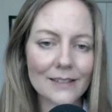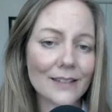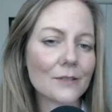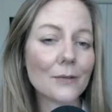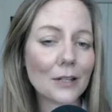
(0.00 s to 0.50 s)
And
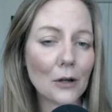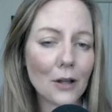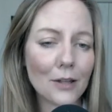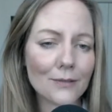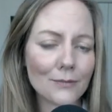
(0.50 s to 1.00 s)
that's really
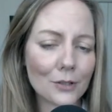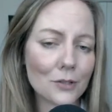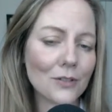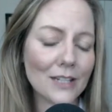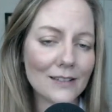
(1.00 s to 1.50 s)
all of what
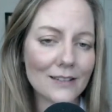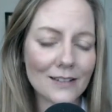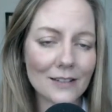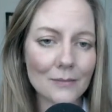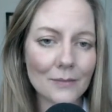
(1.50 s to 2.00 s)
you need
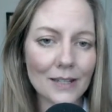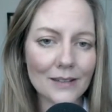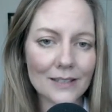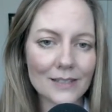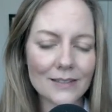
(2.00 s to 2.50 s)
in
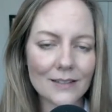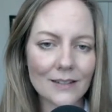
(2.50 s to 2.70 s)
this